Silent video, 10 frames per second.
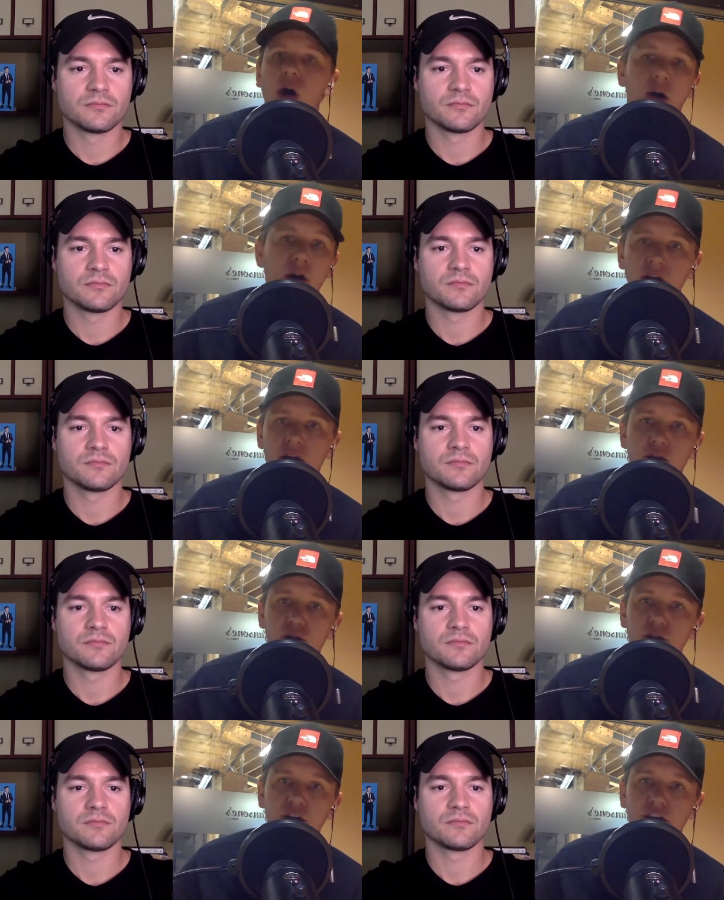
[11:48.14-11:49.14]
Speaker 1: Usually it's
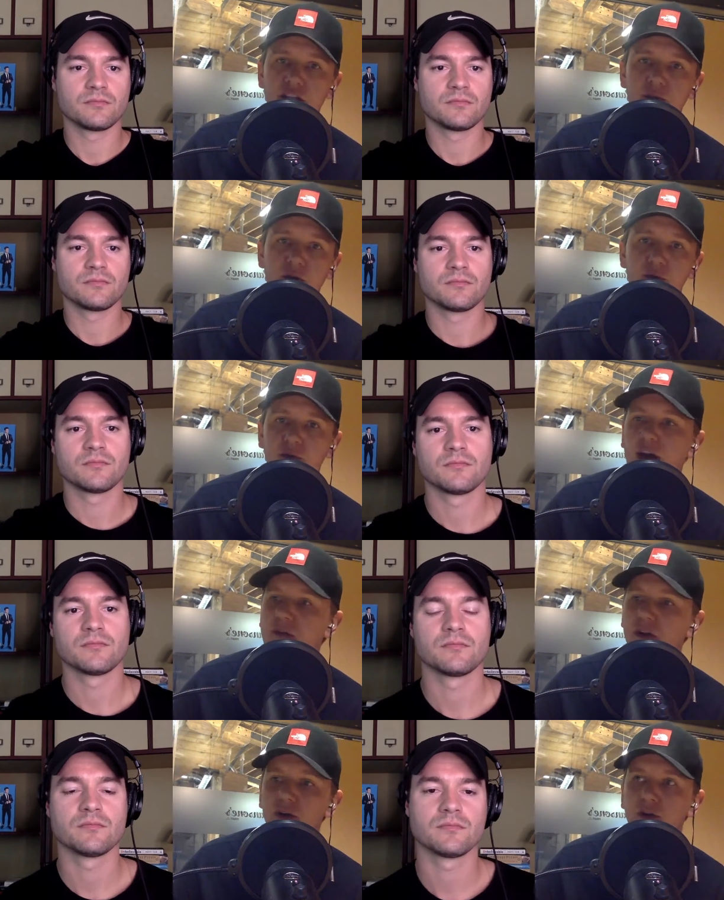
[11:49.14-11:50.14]
about
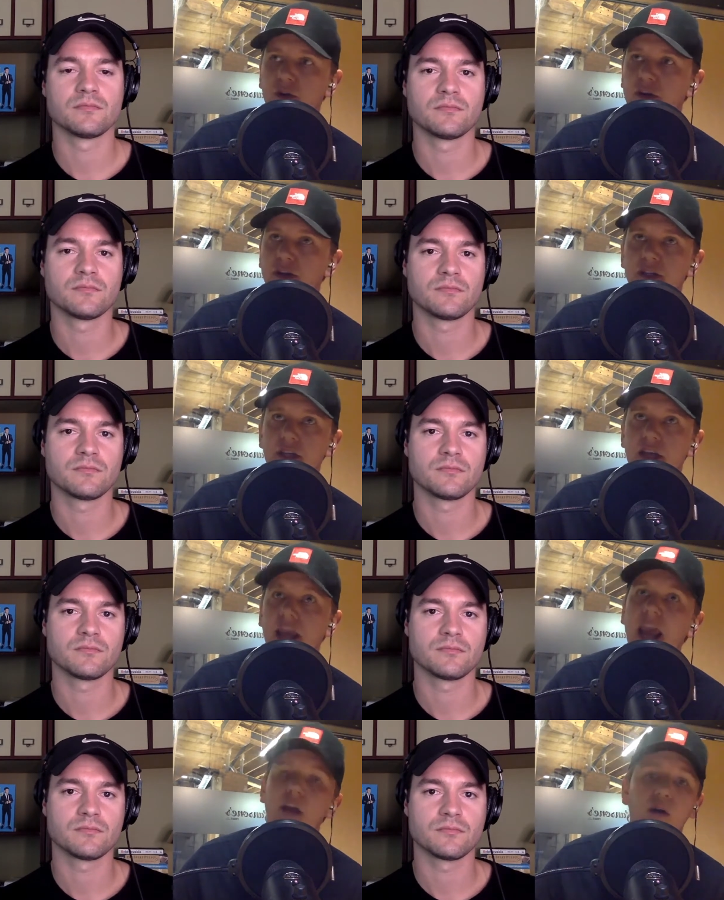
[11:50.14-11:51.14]
500 in
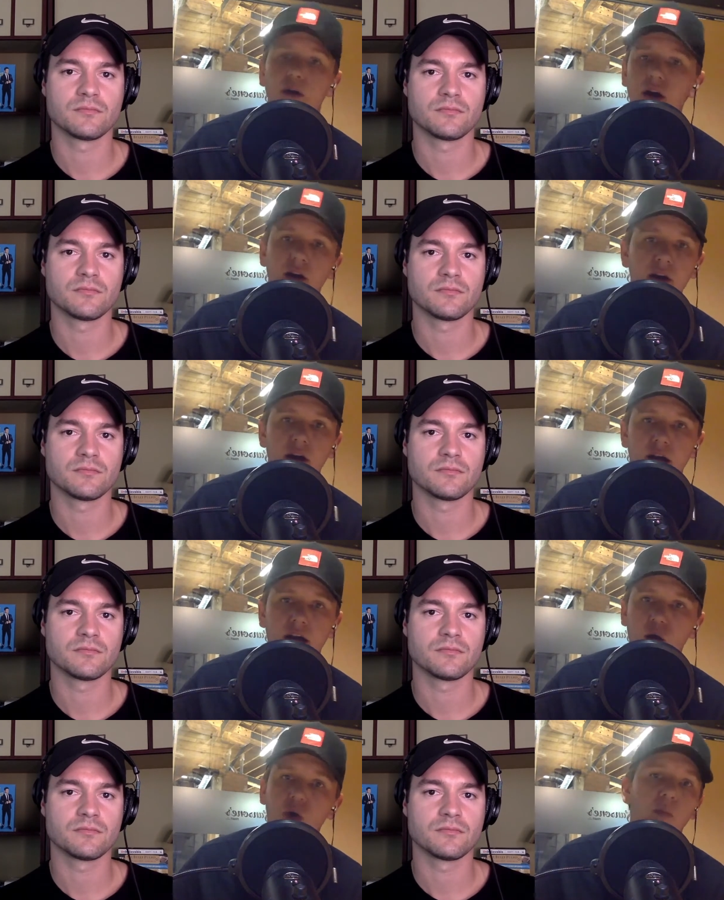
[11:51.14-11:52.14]
ARR or
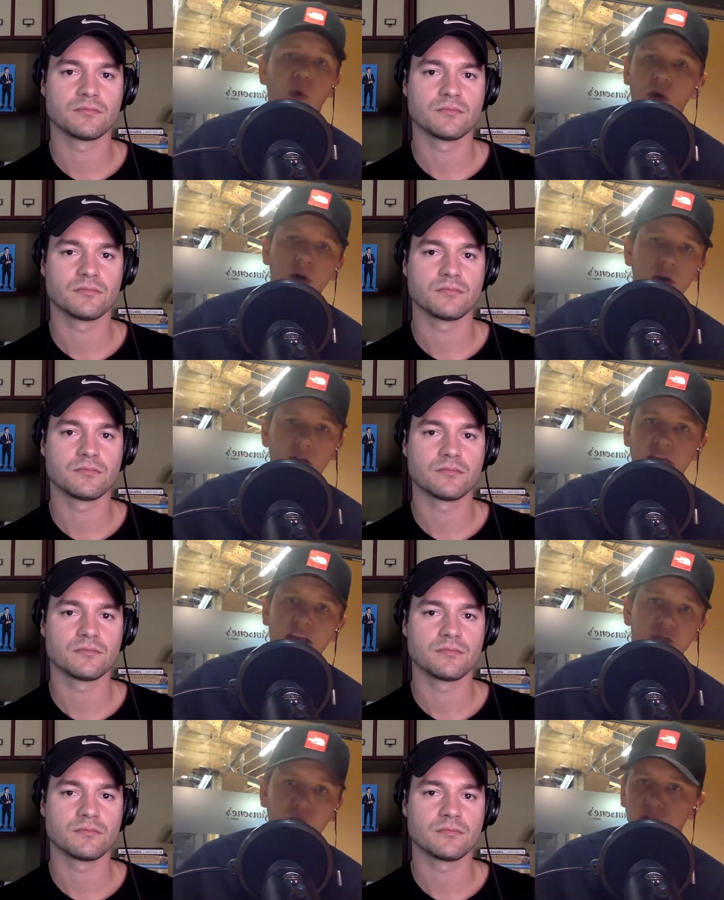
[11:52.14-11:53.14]
more. That's where we could
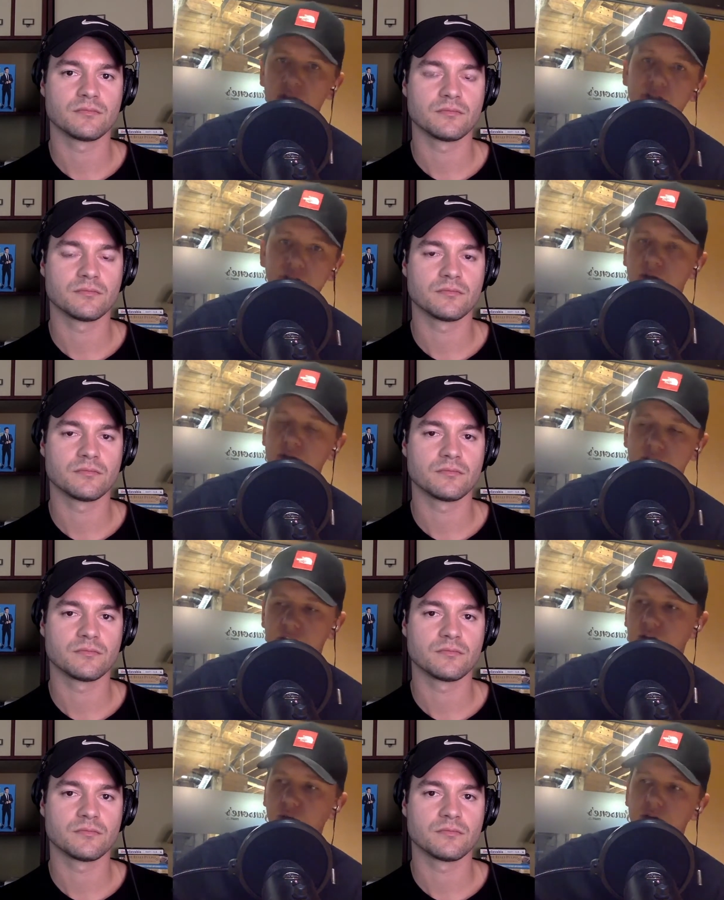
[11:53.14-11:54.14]
start going to these
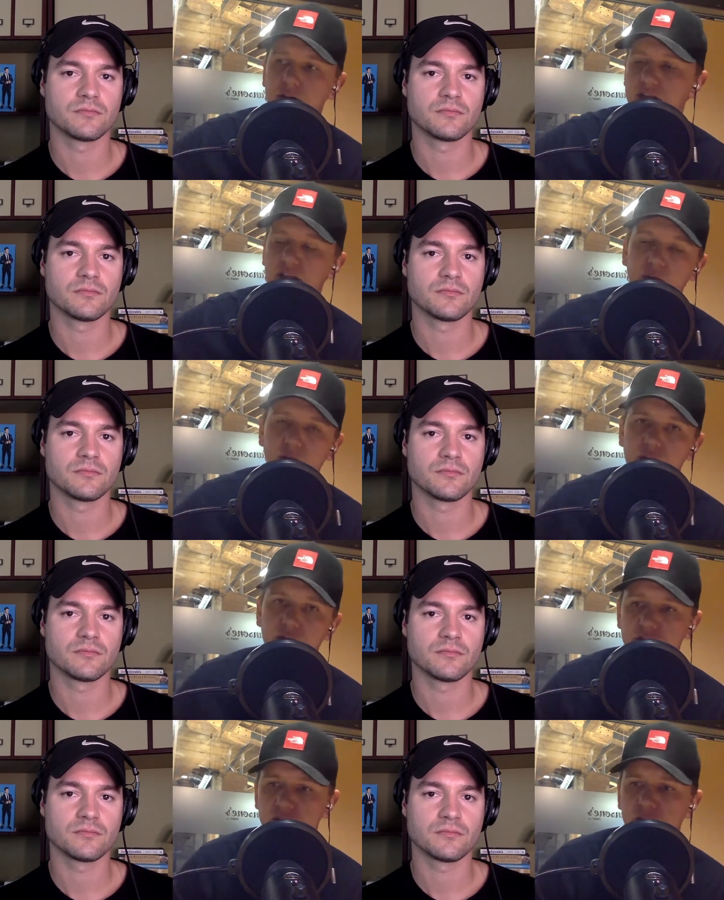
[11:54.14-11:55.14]
other lenders, especially
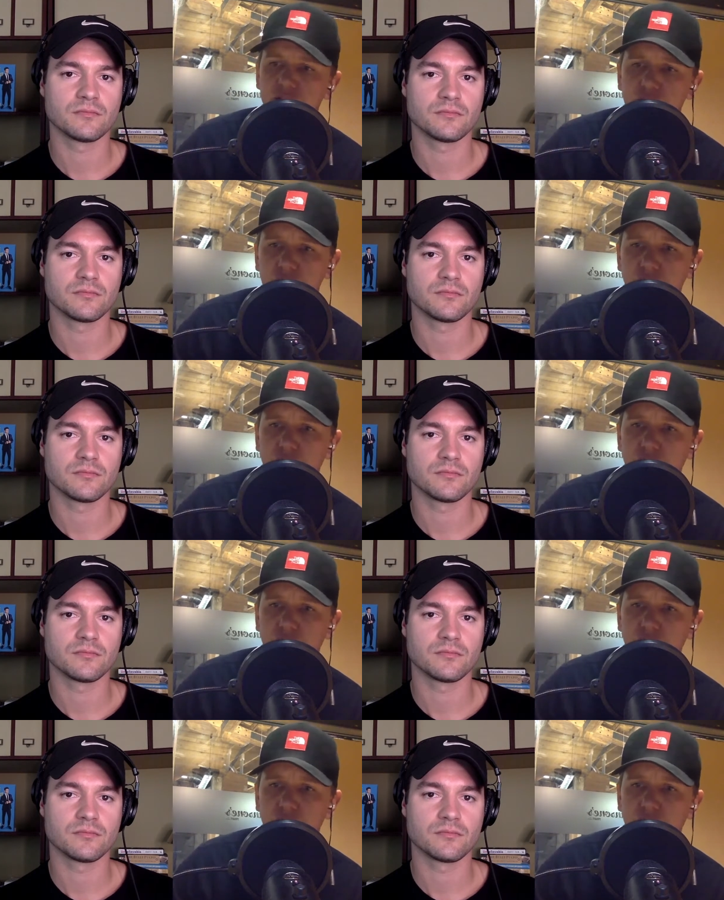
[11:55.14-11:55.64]
within Canada.